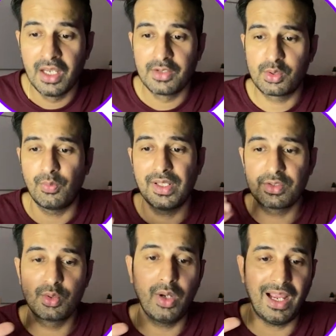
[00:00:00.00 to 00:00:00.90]
So
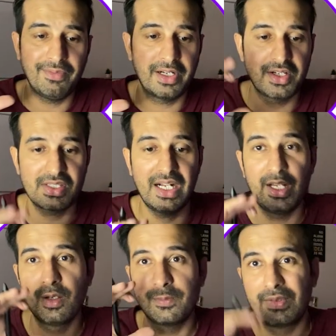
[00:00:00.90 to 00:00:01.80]
once you have an
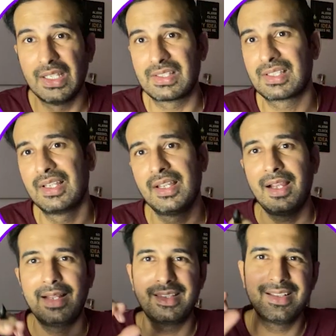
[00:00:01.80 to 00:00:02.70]
understanding of this,
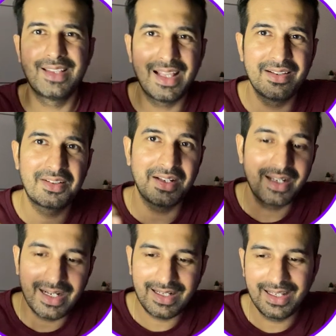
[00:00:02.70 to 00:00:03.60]
I think then
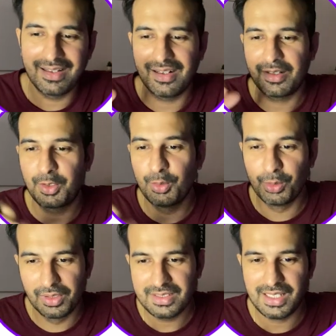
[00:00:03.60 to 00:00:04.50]
creating a
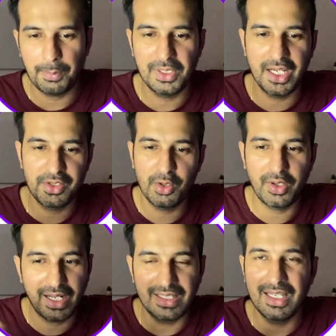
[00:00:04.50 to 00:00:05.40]
to-do list application
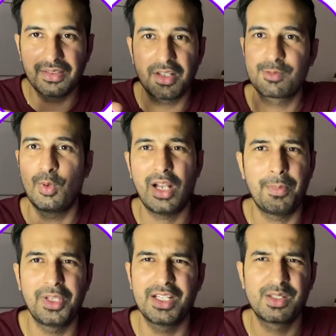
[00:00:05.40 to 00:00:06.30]
or any other small
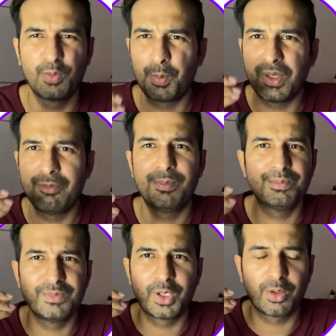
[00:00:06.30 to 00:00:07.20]
application would be,
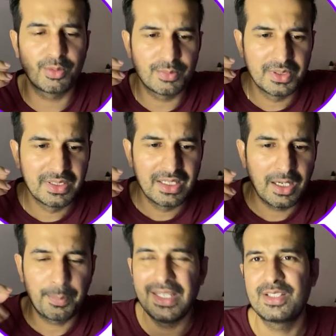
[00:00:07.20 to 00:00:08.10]
you know,
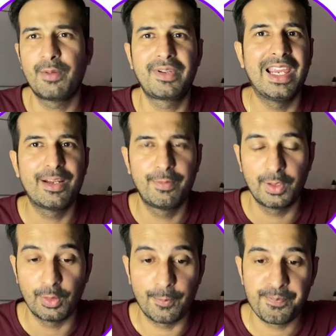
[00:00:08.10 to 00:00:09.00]
a piece of cake for
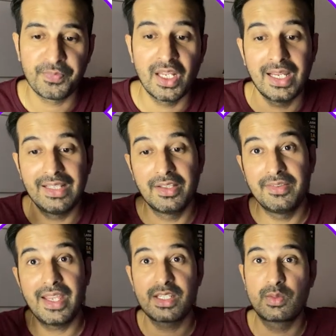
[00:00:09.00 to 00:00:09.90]
you. In the
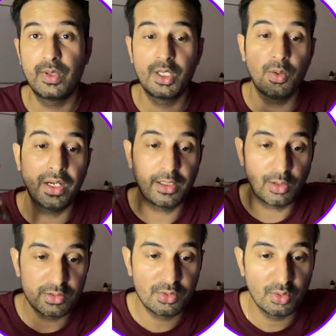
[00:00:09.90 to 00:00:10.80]
next video, I'll
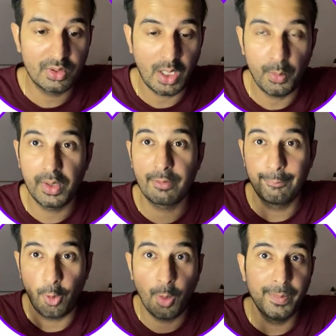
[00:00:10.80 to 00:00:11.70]
also cover
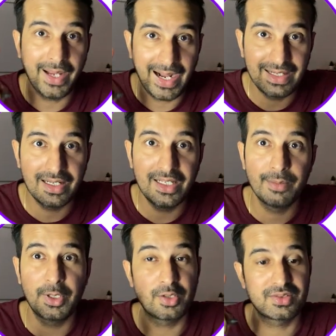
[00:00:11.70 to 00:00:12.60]
form handling
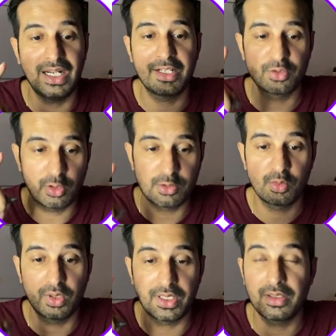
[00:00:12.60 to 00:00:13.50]
because that is
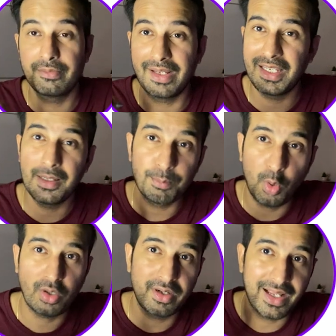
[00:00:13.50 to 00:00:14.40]
also another very
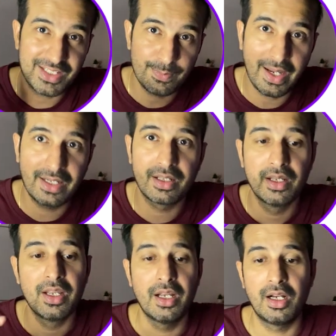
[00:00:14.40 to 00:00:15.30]
important aspect.
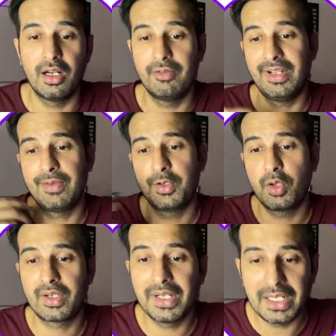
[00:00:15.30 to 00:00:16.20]
Uh, whenever
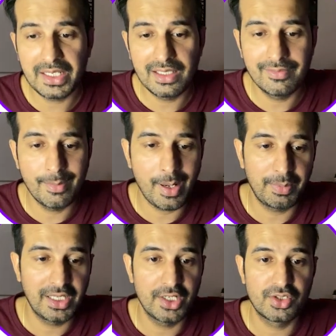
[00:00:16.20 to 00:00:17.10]
you're creating any web
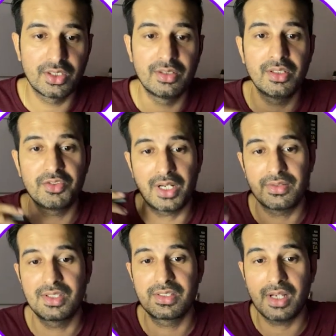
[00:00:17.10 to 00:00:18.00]
application,
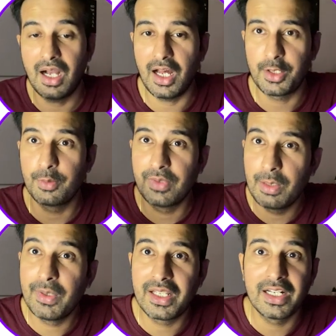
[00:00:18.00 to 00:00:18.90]
chances are you
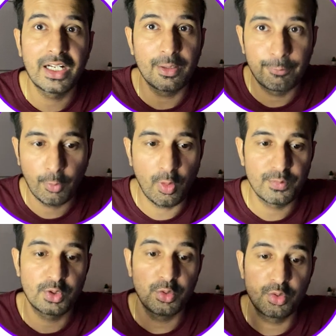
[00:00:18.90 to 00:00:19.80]
will be creating
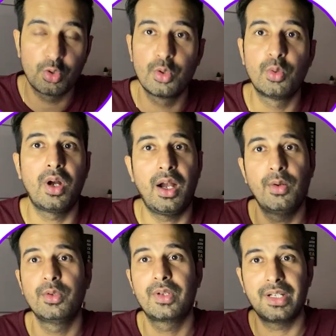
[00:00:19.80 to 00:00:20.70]
forms. So you should know how
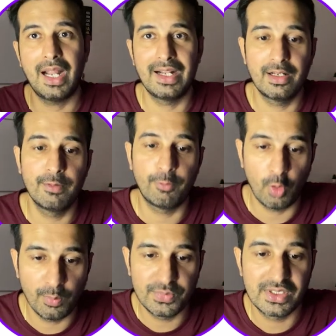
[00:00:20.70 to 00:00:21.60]
you can handle
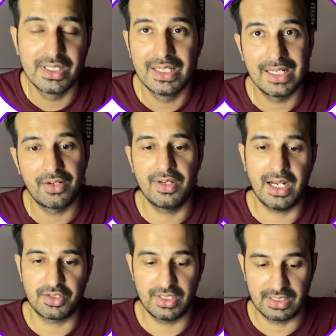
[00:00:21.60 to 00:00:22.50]
forms in
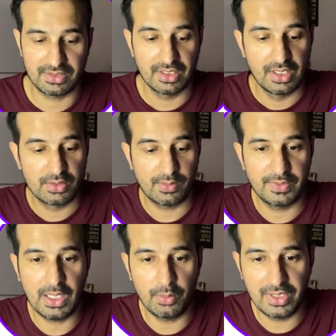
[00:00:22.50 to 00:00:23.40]
React.js. So
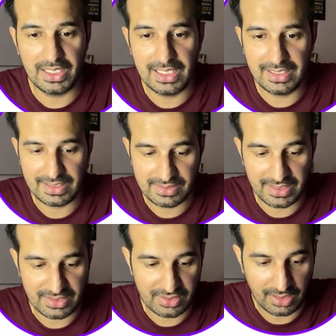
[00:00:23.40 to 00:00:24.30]
without delay, let's
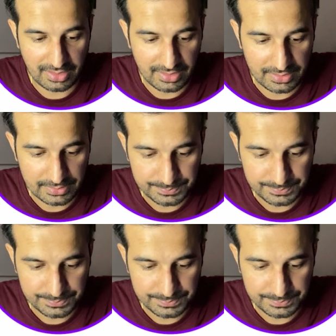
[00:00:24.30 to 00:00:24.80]
get started.